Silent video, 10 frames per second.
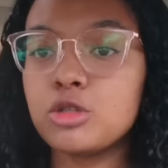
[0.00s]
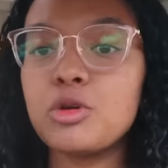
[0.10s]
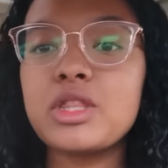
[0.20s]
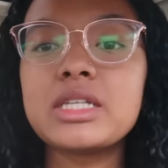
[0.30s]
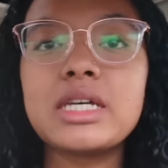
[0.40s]
Two
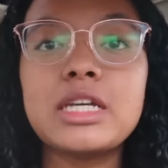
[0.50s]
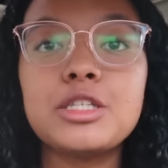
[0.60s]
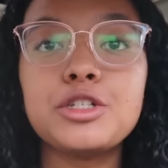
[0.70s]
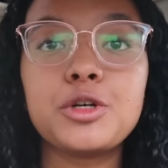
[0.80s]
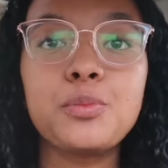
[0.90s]
more things I need
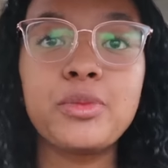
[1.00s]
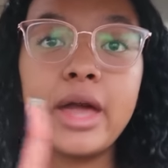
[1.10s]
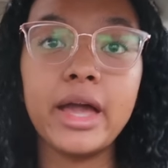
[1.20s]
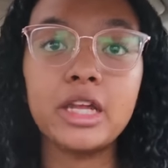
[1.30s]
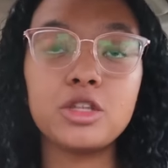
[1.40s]
to do.
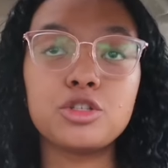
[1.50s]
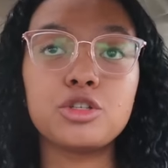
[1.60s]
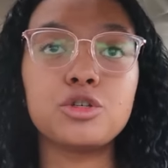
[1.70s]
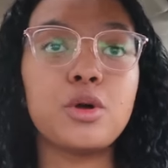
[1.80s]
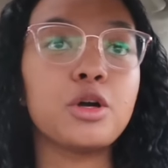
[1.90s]
I need
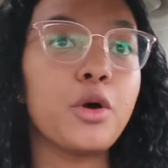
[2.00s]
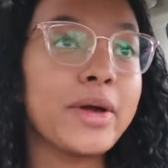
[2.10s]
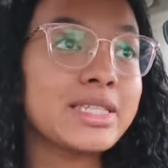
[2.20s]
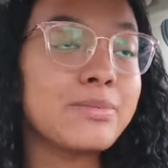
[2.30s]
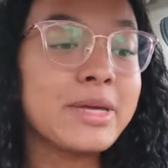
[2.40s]
to go
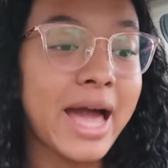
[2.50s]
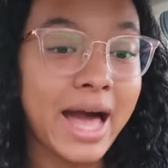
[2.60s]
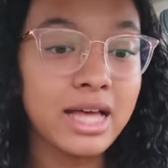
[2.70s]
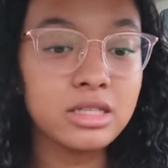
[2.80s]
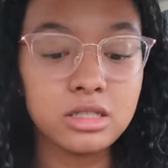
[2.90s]
get some
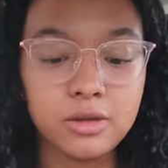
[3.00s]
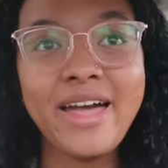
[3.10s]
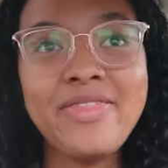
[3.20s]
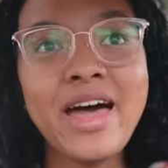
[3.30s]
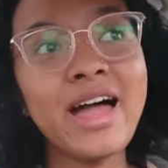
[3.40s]
gas
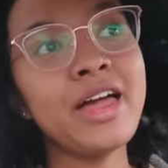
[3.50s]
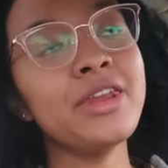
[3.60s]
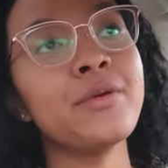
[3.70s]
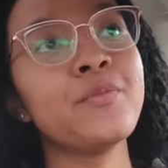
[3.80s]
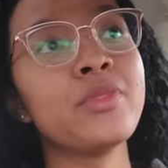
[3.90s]
and
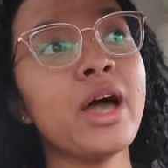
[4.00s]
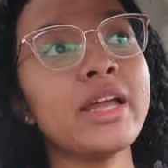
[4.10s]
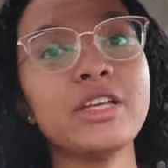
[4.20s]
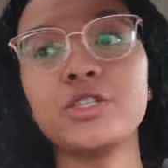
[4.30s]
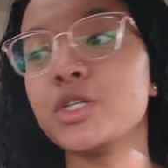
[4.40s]
then I
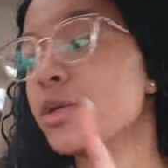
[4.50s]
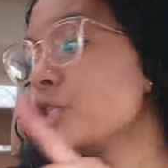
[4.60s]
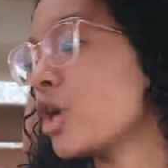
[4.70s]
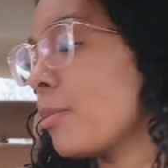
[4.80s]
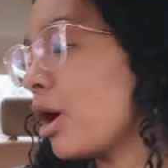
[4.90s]
need to
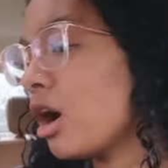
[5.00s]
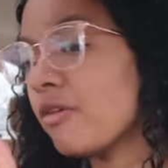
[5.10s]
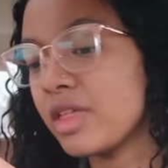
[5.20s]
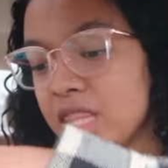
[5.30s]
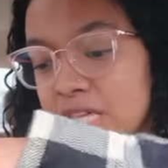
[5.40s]
drop
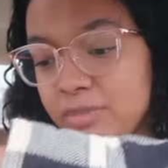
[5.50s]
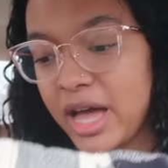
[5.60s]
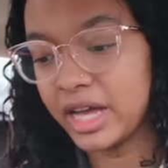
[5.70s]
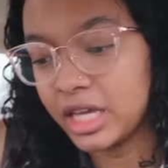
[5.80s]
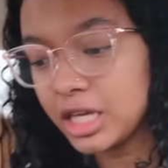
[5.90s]
off this
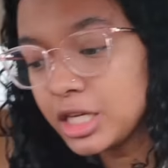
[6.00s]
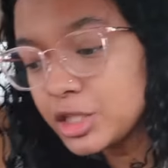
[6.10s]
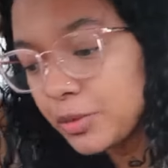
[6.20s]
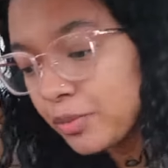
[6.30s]
package.